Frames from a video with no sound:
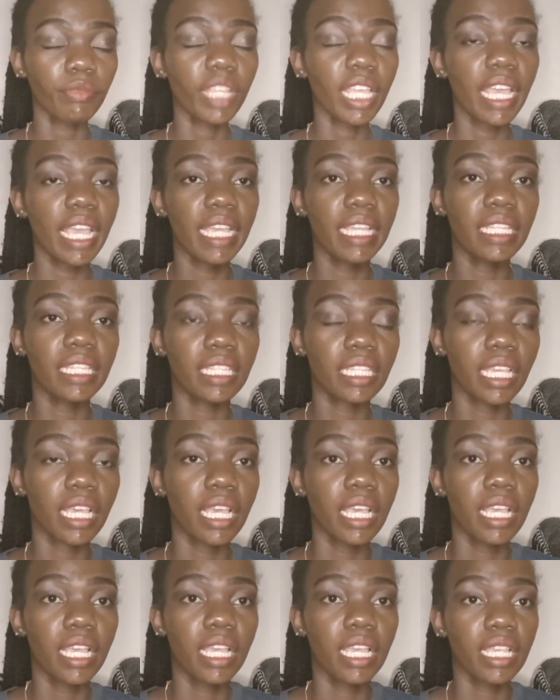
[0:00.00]
And
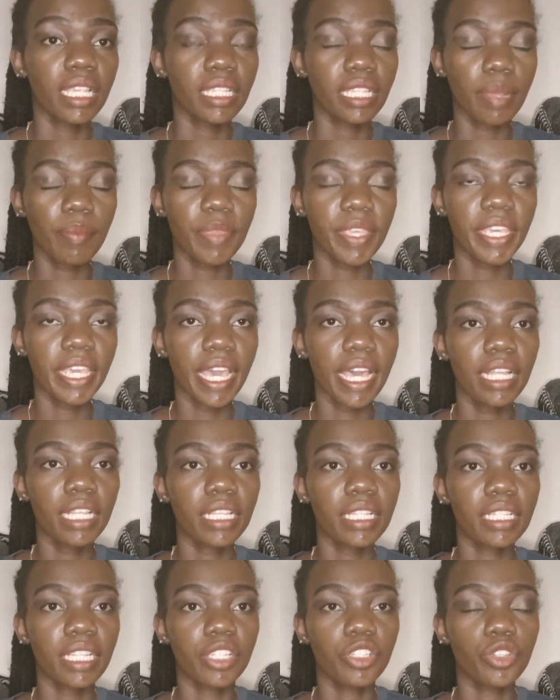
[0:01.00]
something
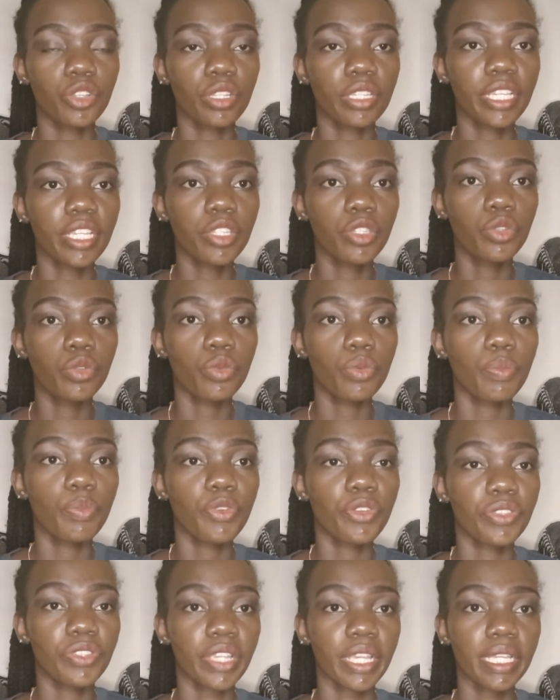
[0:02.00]
else that you'll need to
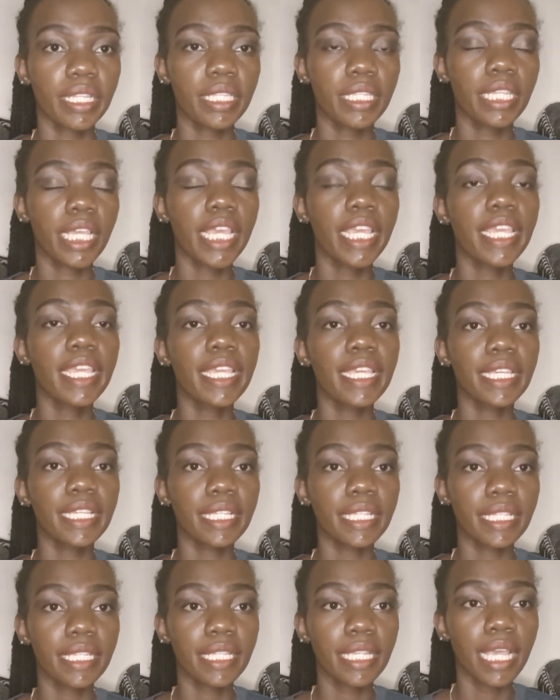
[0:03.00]
present
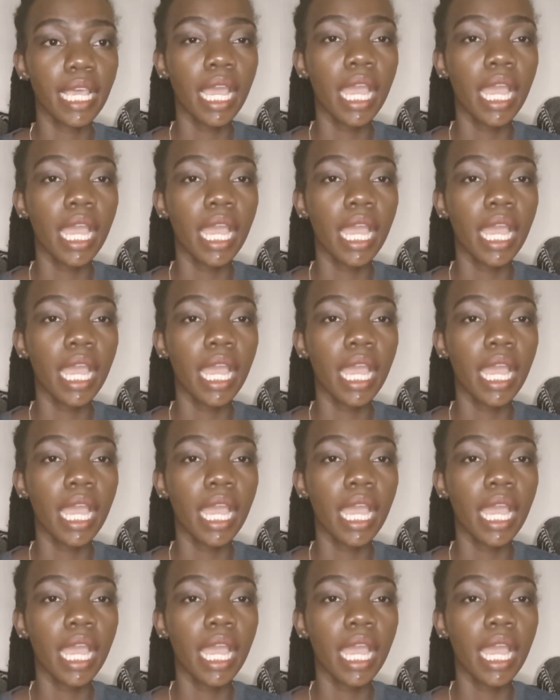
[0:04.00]
is